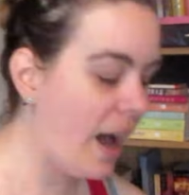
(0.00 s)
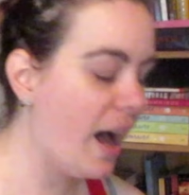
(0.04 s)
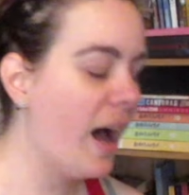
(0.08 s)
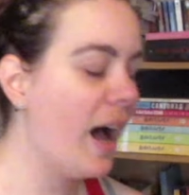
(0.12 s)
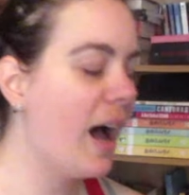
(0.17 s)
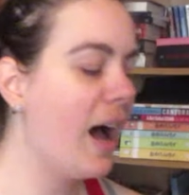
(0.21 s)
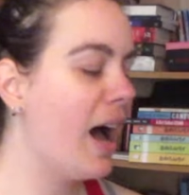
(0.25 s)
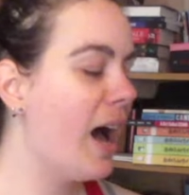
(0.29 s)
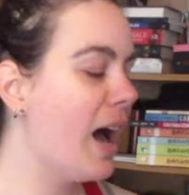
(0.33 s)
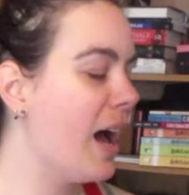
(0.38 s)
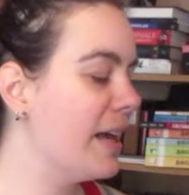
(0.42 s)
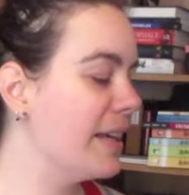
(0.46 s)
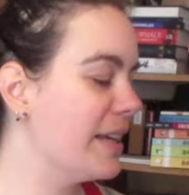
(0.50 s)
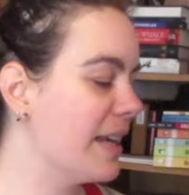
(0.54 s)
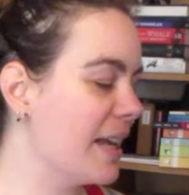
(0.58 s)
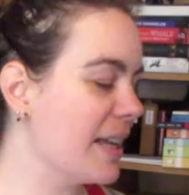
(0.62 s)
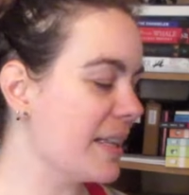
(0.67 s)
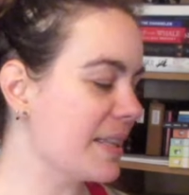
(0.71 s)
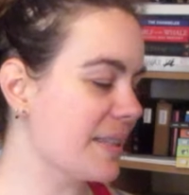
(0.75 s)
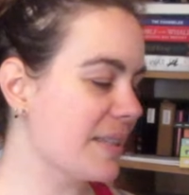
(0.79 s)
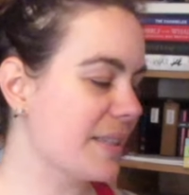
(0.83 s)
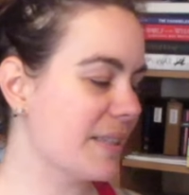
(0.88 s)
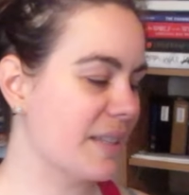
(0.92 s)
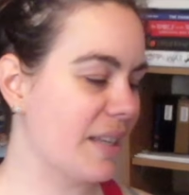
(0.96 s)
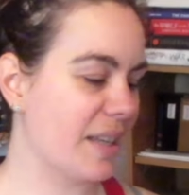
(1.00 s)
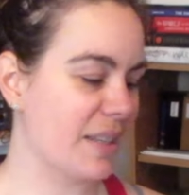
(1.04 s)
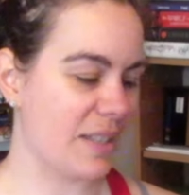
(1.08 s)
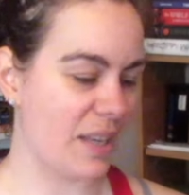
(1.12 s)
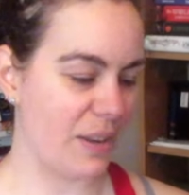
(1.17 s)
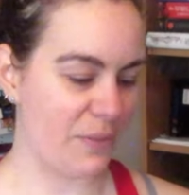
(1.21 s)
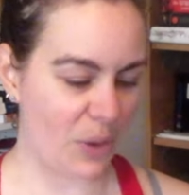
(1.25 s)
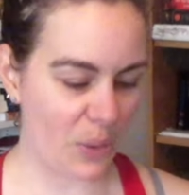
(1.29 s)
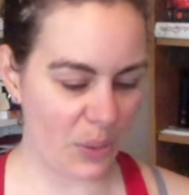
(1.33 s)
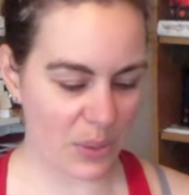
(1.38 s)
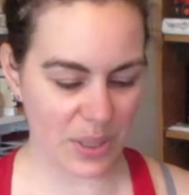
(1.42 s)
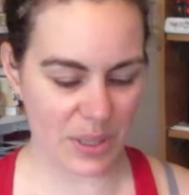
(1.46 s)
Ah, yes, because
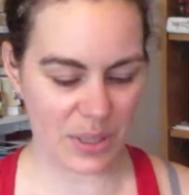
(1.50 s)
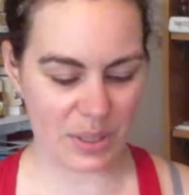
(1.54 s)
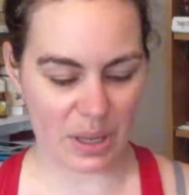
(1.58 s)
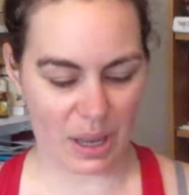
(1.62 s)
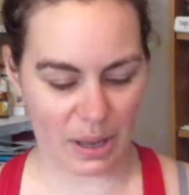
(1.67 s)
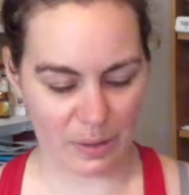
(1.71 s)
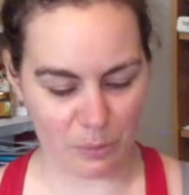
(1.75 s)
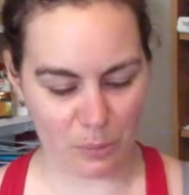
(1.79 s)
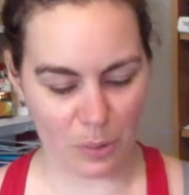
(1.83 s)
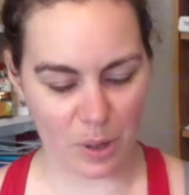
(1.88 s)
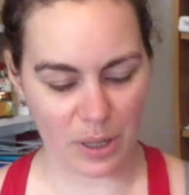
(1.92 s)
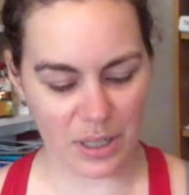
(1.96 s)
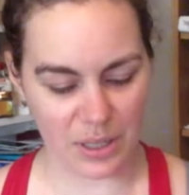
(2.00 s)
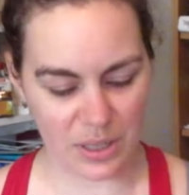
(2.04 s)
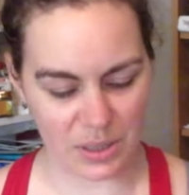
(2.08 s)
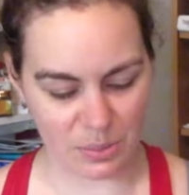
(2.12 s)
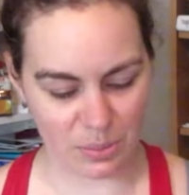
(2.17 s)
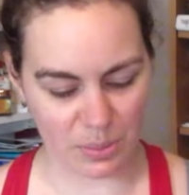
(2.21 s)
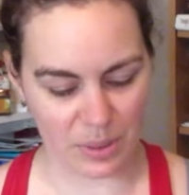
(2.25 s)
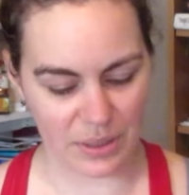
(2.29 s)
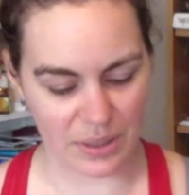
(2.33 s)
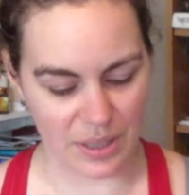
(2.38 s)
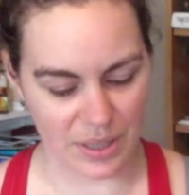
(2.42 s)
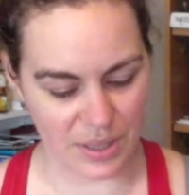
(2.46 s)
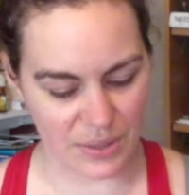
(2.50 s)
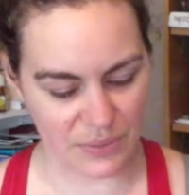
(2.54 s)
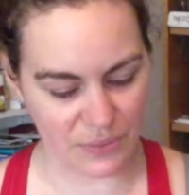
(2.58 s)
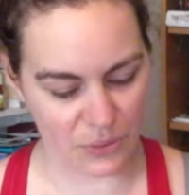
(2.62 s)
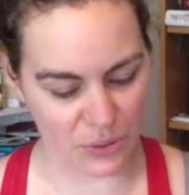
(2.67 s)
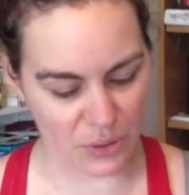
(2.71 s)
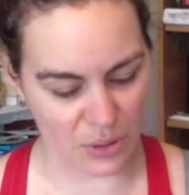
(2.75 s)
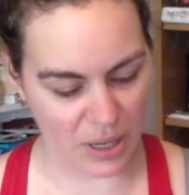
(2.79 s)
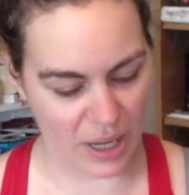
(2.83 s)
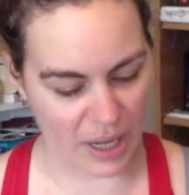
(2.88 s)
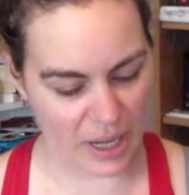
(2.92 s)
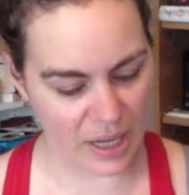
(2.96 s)
I've wanted to read this
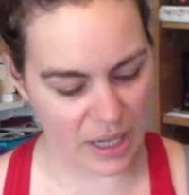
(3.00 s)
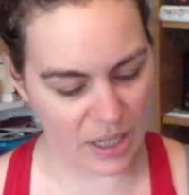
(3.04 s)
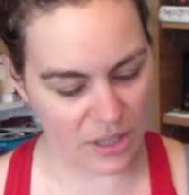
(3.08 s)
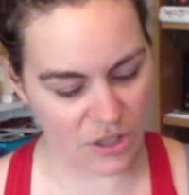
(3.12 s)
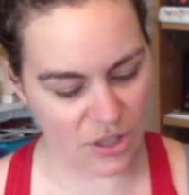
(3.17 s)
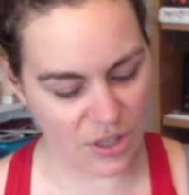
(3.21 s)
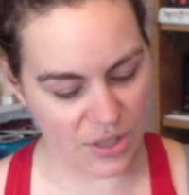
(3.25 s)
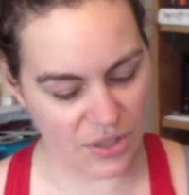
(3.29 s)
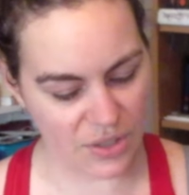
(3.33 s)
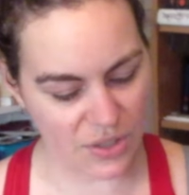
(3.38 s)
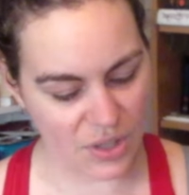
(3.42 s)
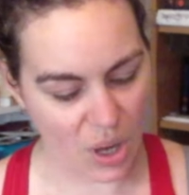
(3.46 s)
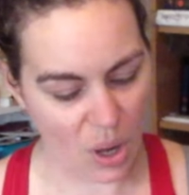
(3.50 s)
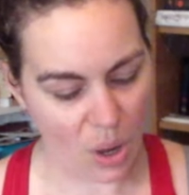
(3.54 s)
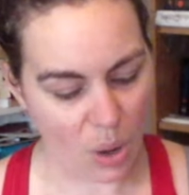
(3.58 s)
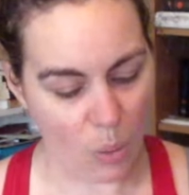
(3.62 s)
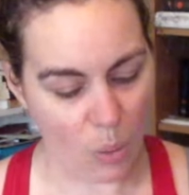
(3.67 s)
for ages.